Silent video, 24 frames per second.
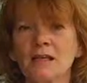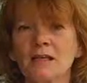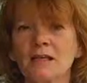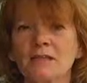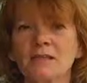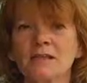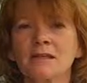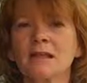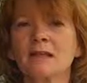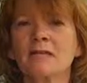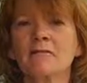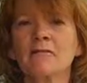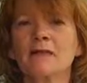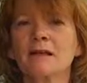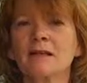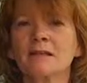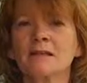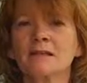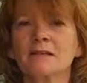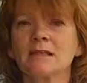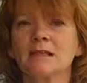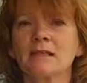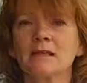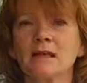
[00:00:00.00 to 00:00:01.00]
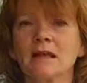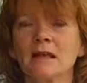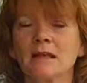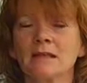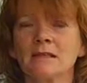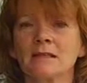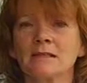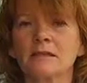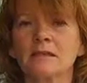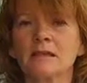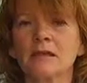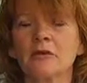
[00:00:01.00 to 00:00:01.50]
That's their fantasy
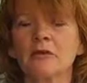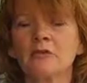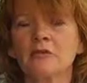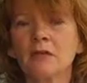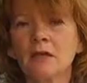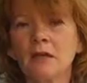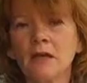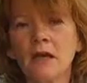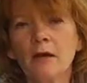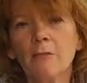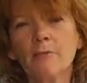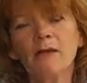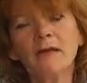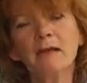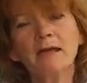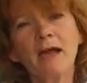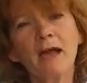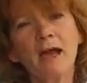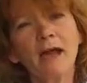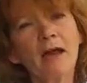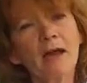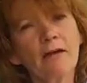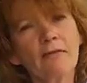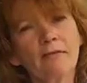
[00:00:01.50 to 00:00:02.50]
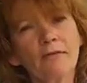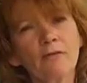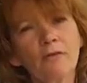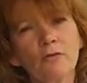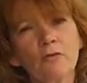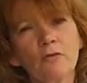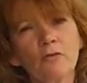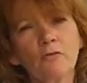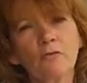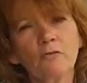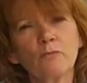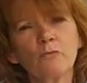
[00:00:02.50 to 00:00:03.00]
land. So be
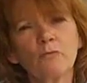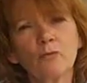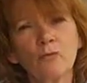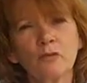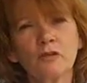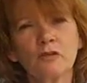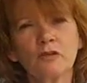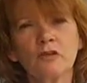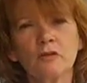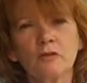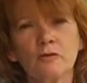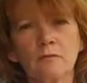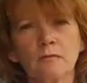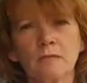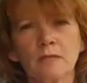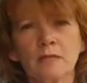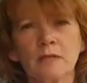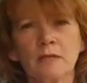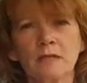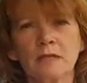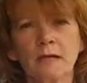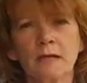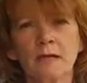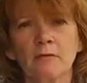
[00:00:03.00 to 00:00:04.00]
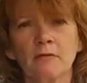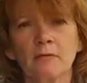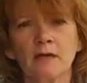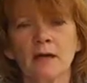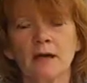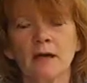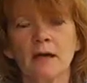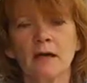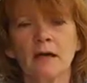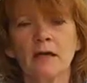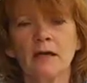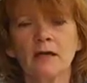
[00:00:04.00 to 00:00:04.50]
careful what you put down
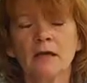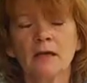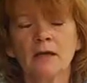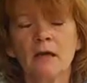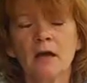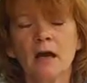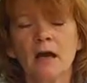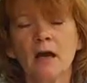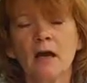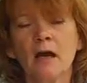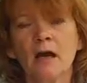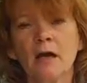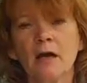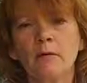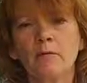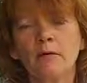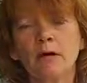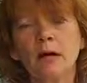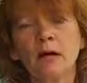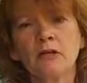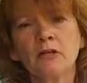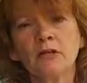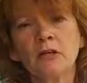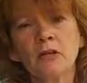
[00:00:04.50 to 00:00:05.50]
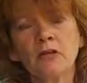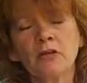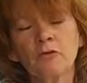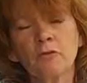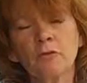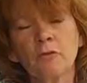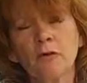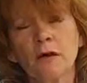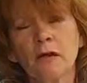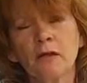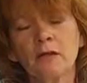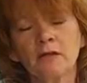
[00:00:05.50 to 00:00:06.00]
there. Another
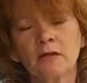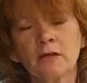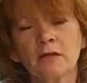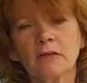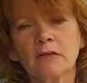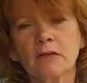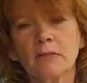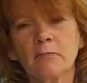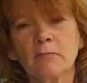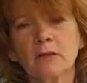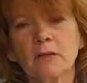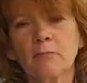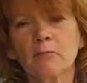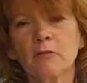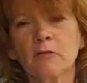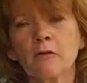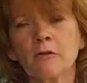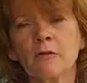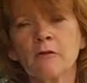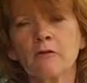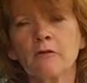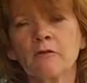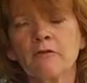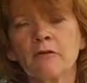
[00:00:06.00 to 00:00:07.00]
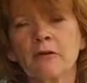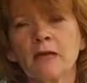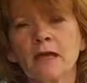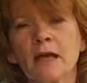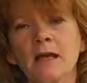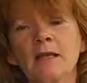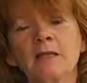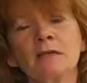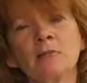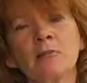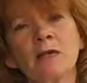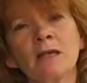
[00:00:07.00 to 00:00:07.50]
one that people often
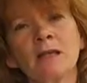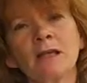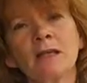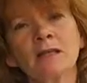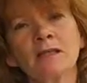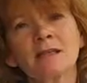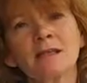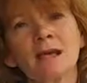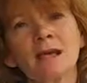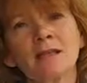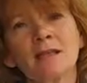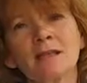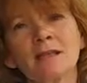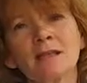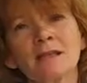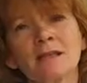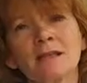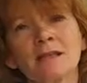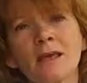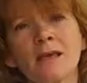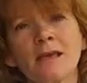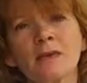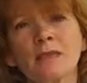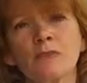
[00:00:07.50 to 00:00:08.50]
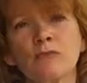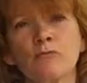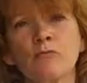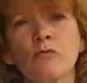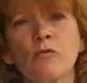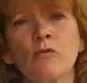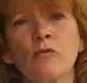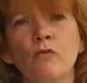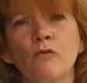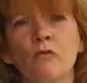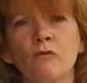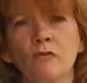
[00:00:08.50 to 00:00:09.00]
forget is when they stand things against
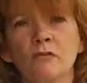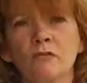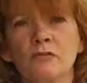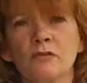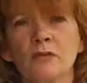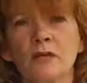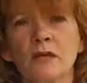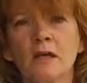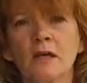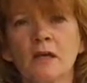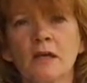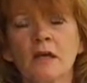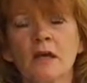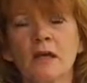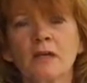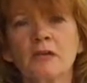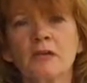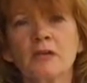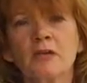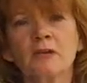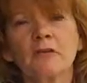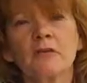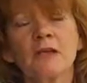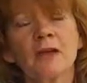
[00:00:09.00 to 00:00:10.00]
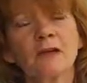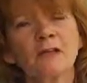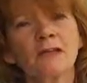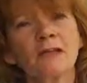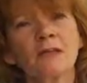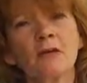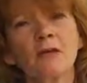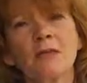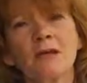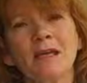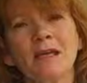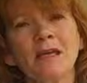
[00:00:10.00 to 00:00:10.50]
walls, that they're
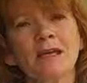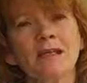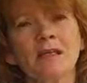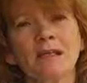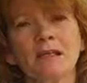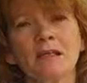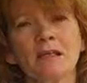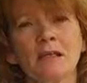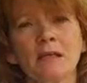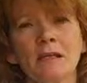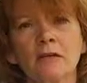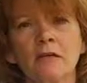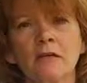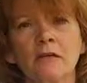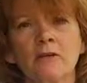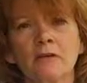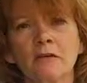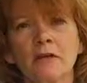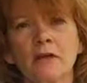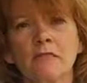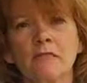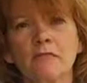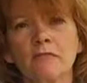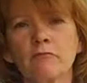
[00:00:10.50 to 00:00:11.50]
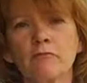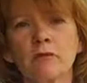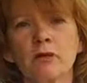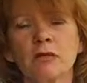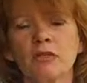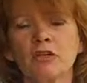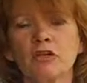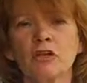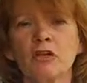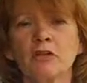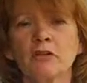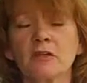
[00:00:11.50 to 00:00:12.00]
so easily knocked over by a
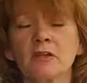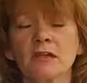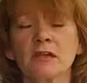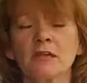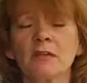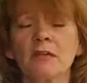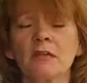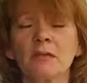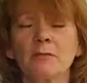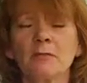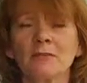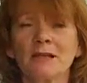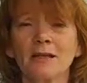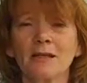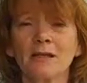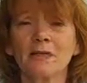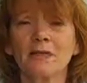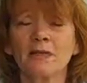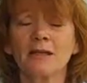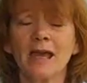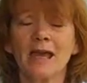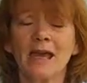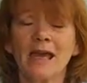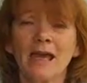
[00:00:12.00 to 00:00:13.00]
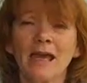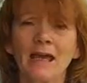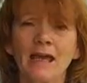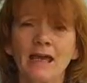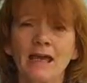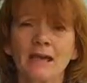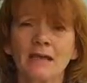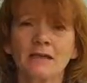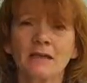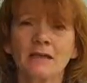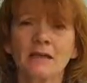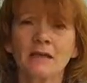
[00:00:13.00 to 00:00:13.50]
child. They can come down on their
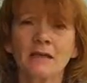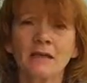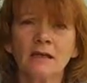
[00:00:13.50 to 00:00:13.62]
head.